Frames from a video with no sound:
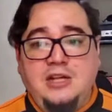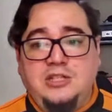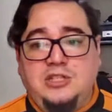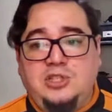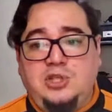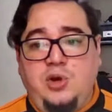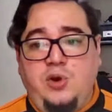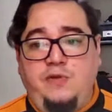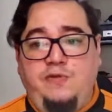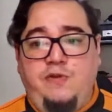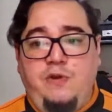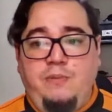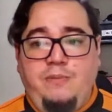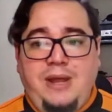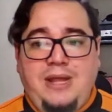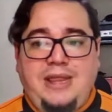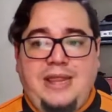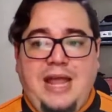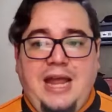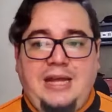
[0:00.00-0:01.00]
So for
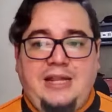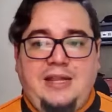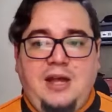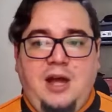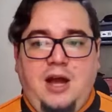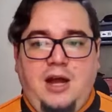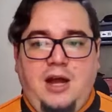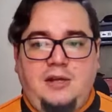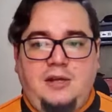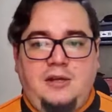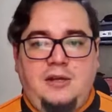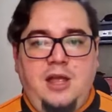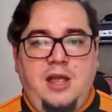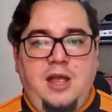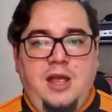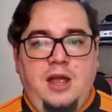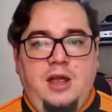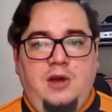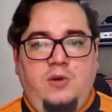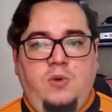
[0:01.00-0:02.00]
Midnight Hunt,
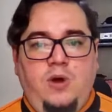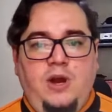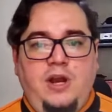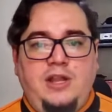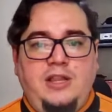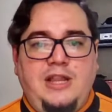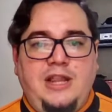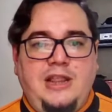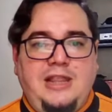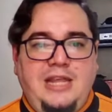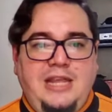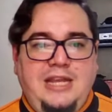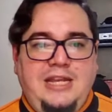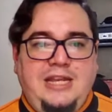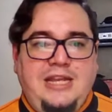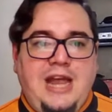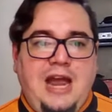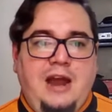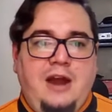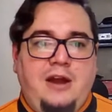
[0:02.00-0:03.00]
one of the lead
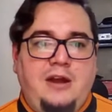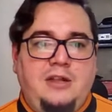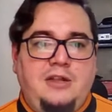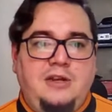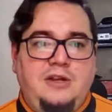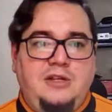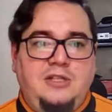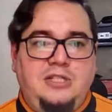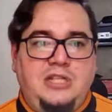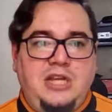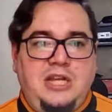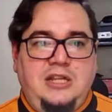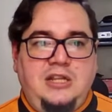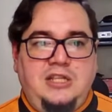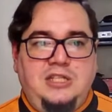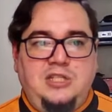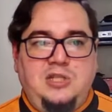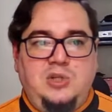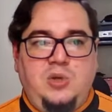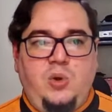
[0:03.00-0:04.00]
characters in the
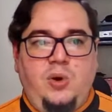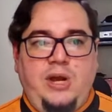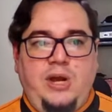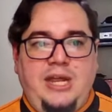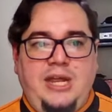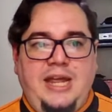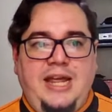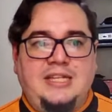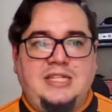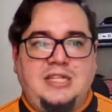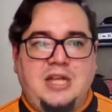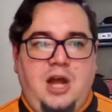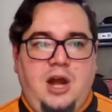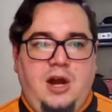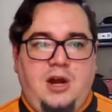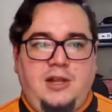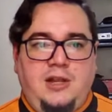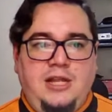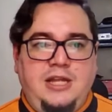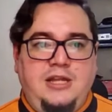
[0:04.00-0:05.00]
story is
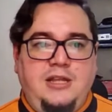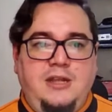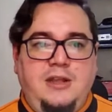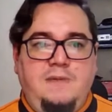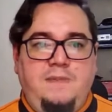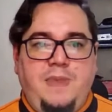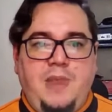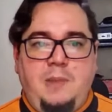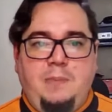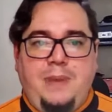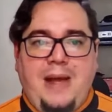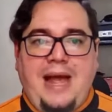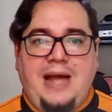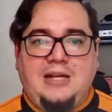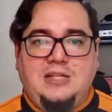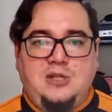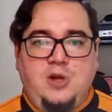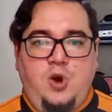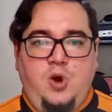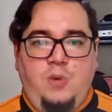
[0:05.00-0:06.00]
Arlen the
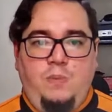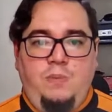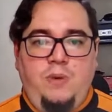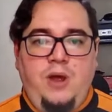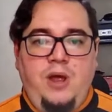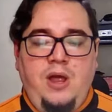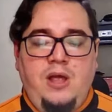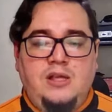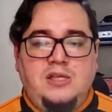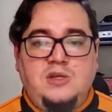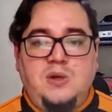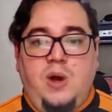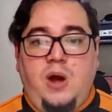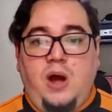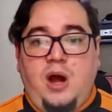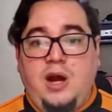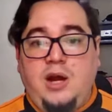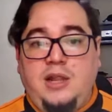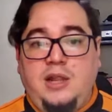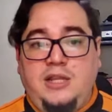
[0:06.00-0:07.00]
Pax Hope. So
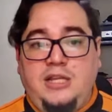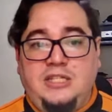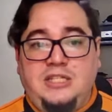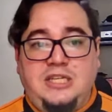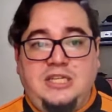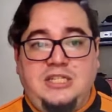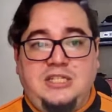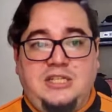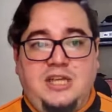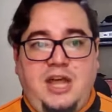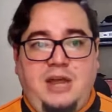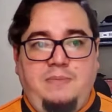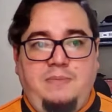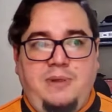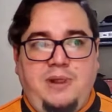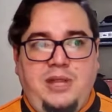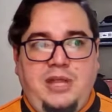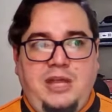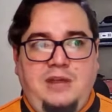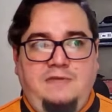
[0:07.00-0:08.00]
this is, I
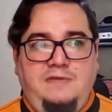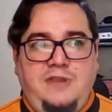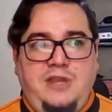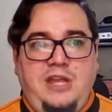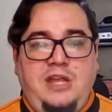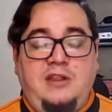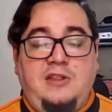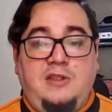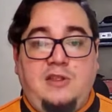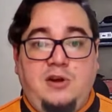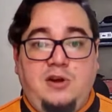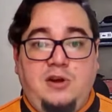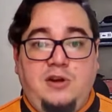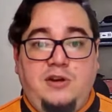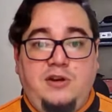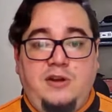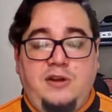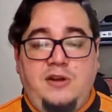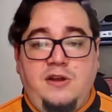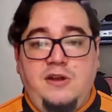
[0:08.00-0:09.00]
believe, the
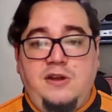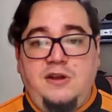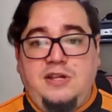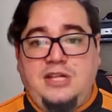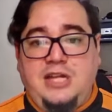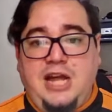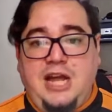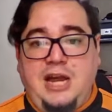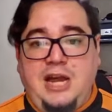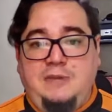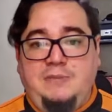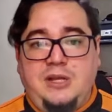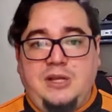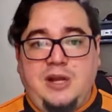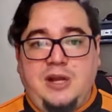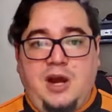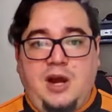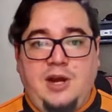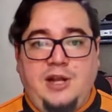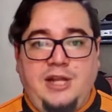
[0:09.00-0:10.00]
third time that
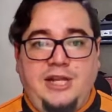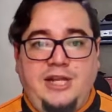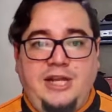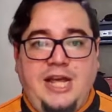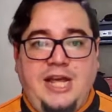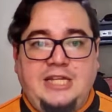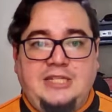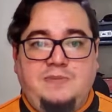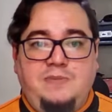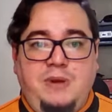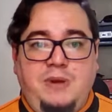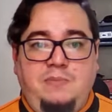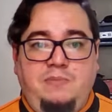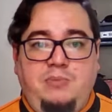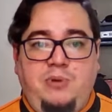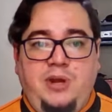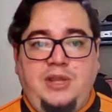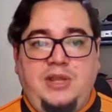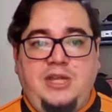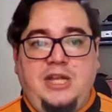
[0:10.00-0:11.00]
Arlen has been
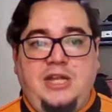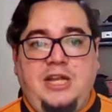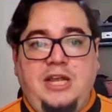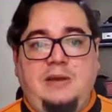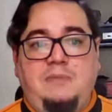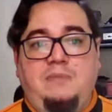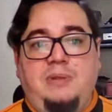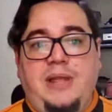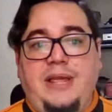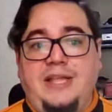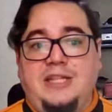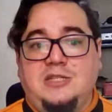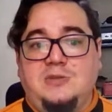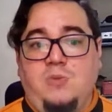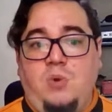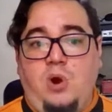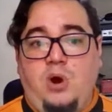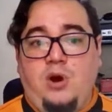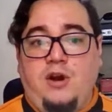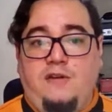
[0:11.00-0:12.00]
printed in
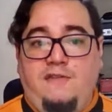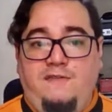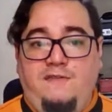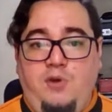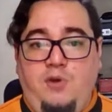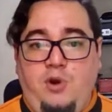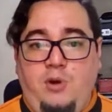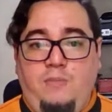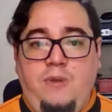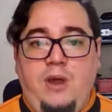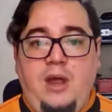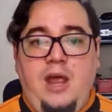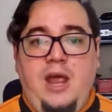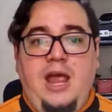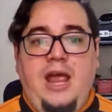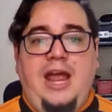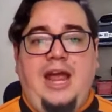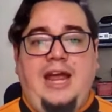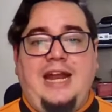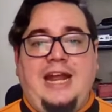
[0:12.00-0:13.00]
Planeswalker form.
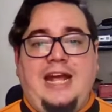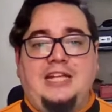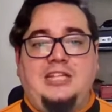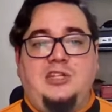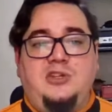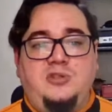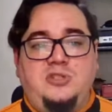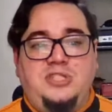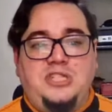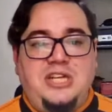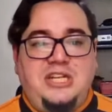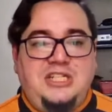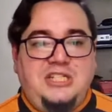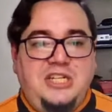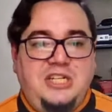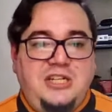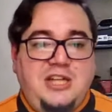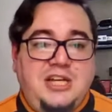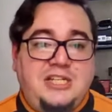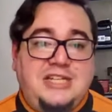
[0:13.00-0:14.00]
And as you see,
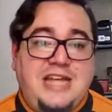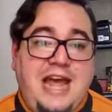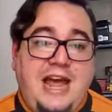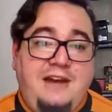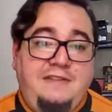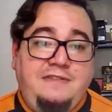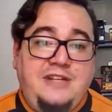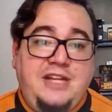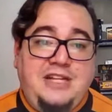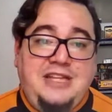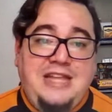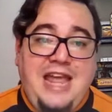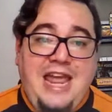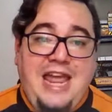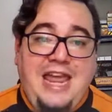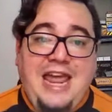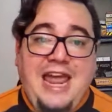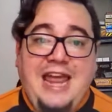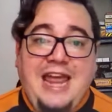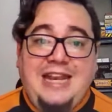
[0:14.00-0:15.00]
she does have the
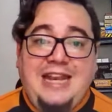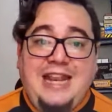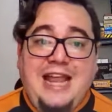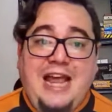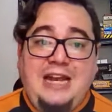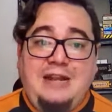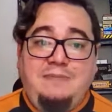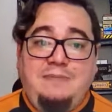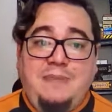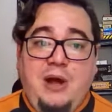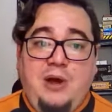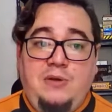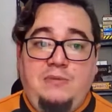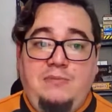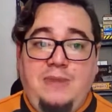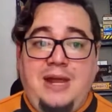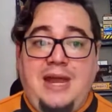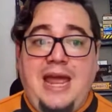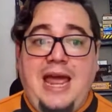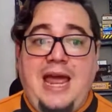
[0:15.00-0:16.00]
day and nightbound
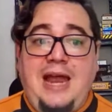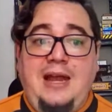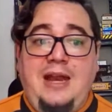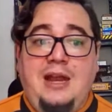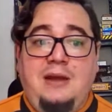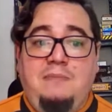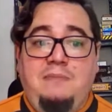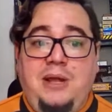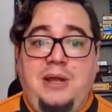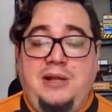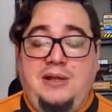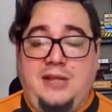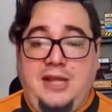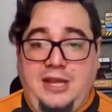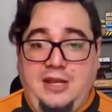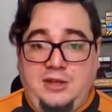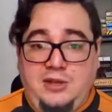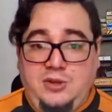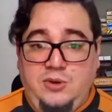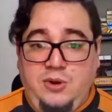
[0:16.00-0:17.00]
mechanic built
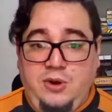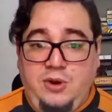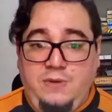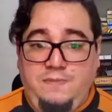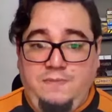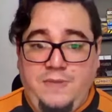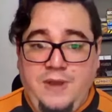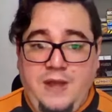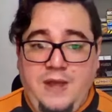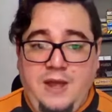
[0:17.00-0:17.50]
into her.